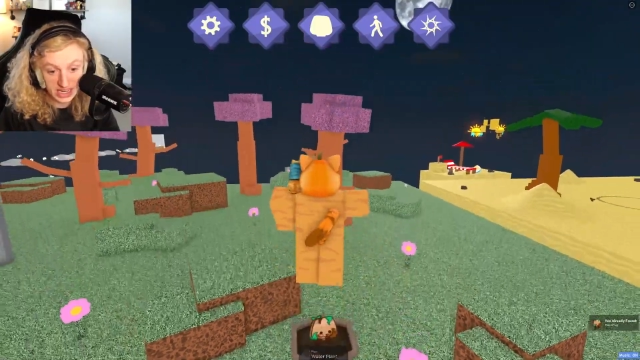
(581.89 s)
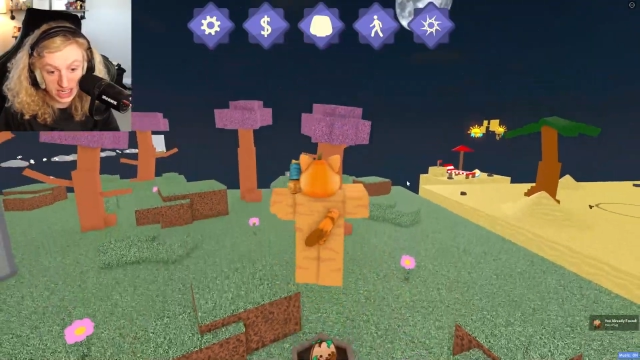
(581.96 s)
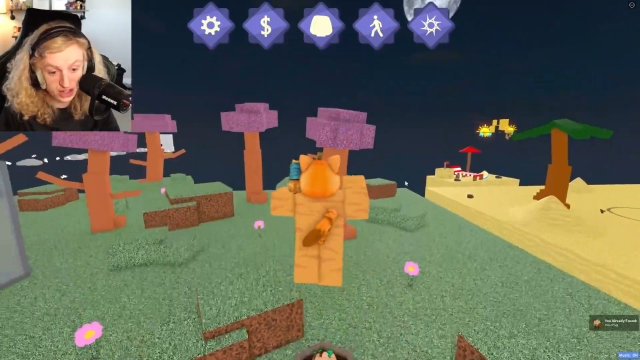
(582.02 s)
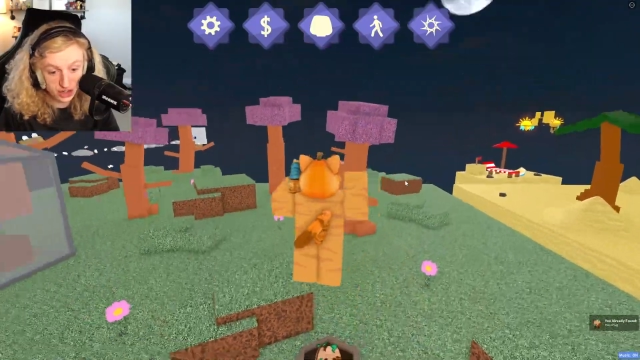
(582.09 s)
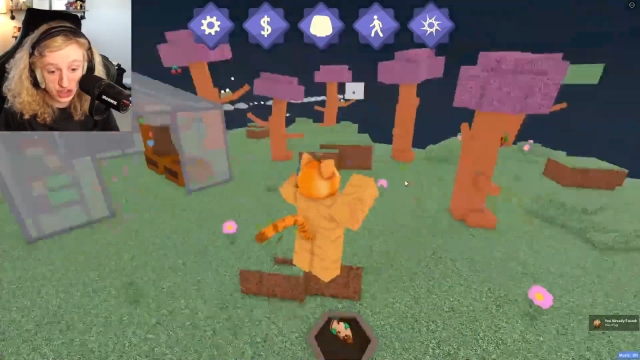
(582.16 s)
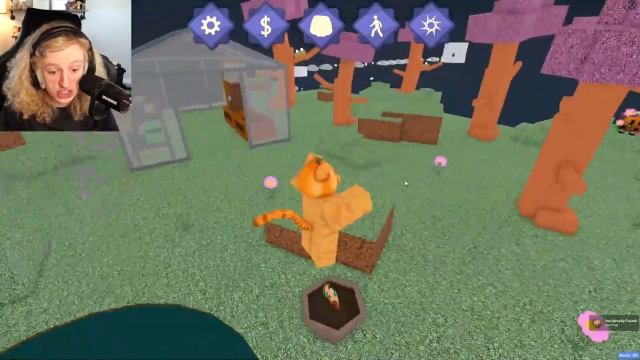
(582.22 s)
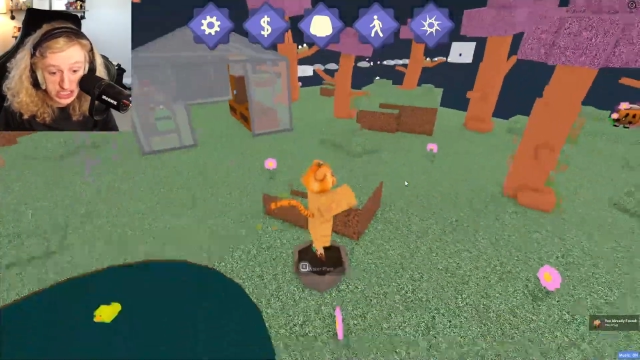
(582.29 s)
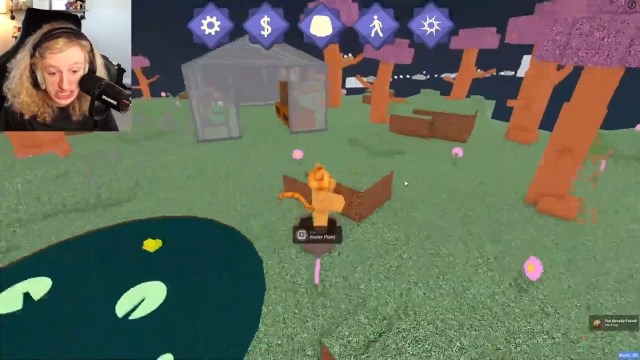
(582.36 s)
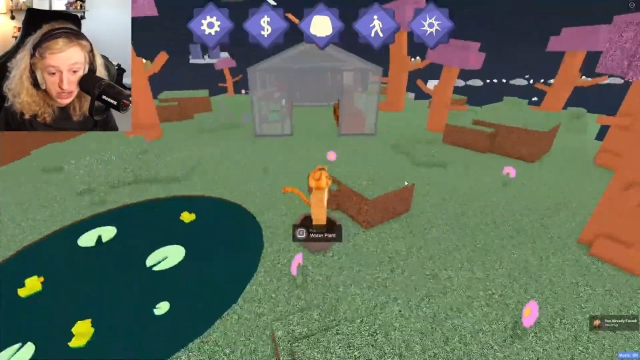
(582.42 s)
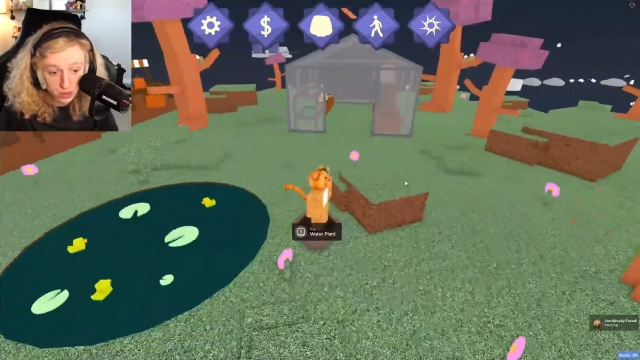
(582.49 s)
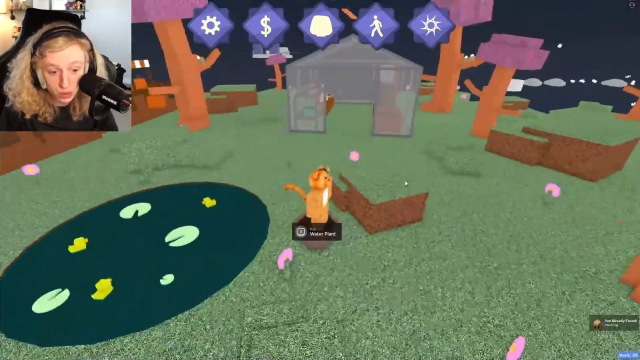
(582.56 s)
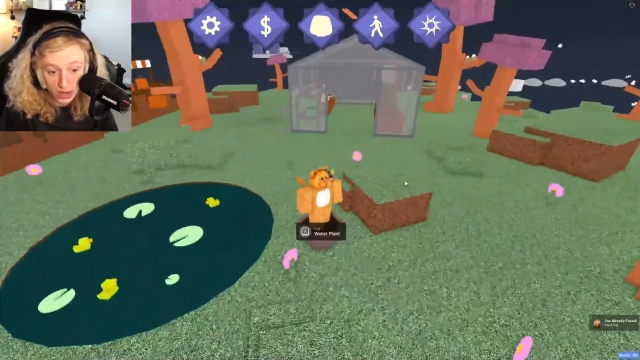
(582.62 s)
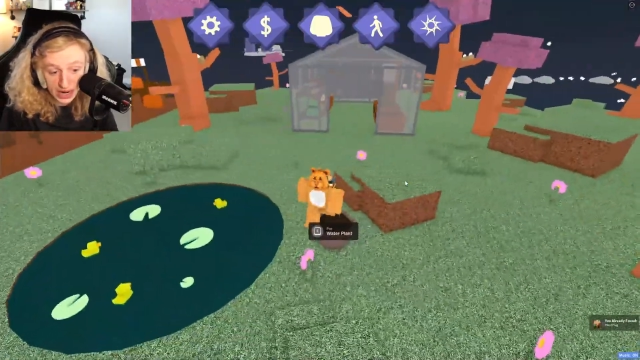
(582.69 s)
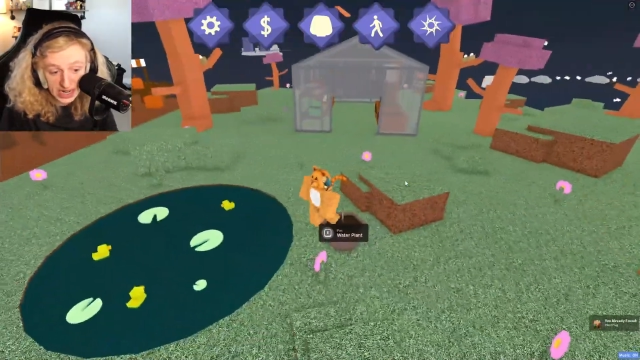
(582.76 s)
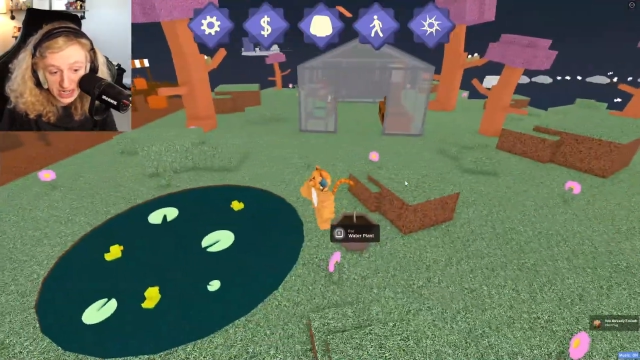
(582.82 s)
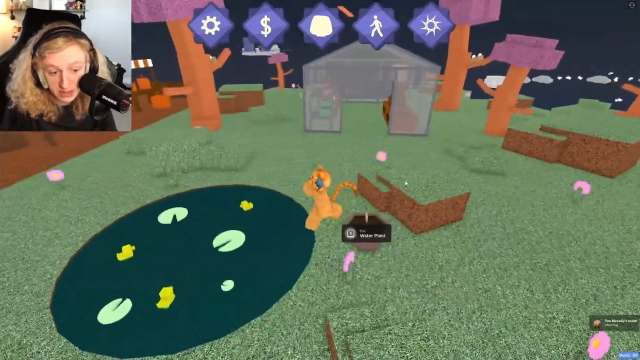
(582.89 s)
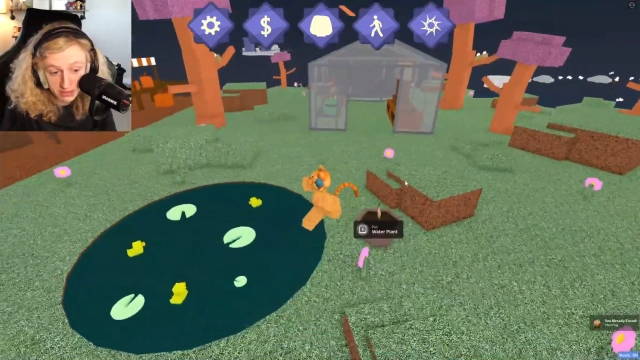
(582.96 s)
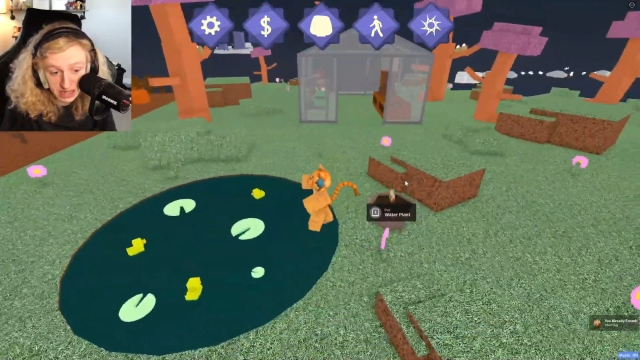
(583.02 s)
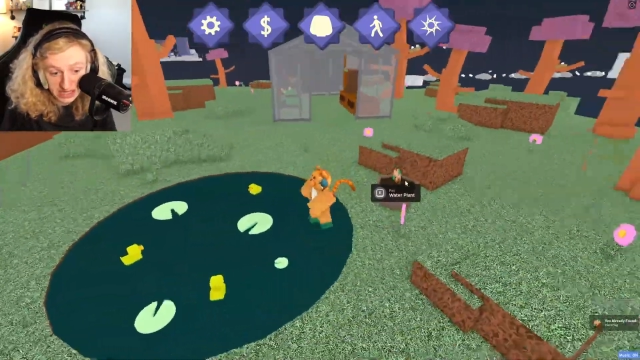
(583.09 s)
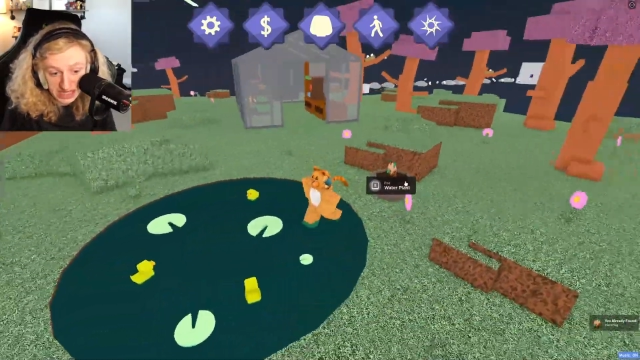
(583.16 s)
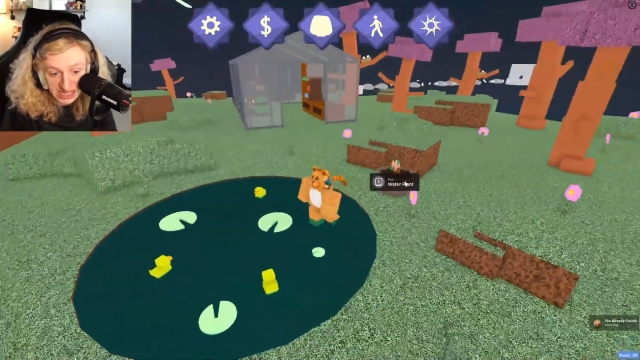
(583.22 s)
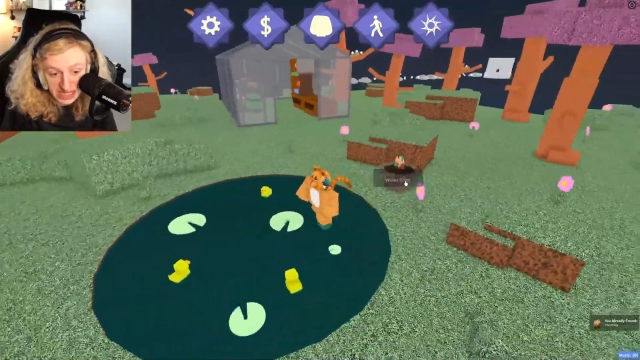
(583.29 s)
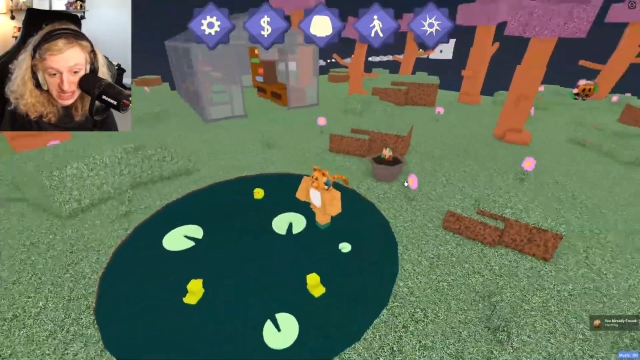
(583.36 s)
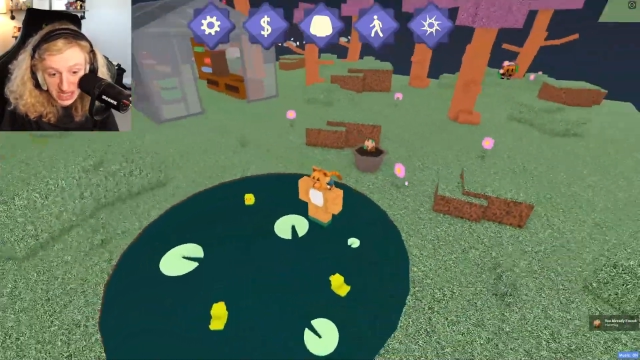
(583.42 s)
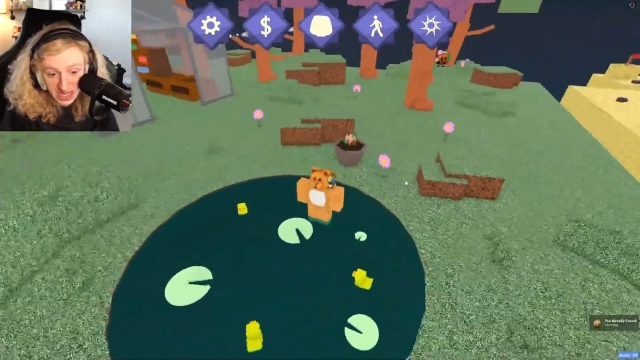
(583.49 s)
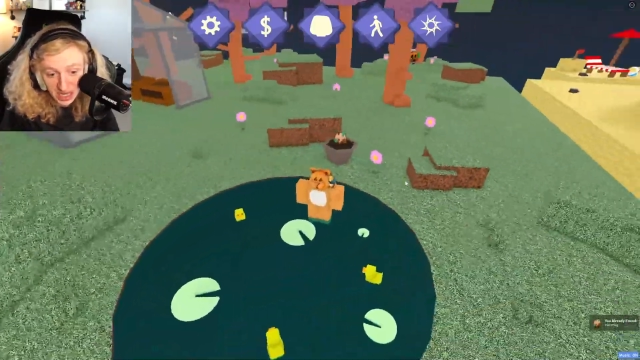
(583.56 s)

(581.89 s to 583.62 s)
I just did randomly.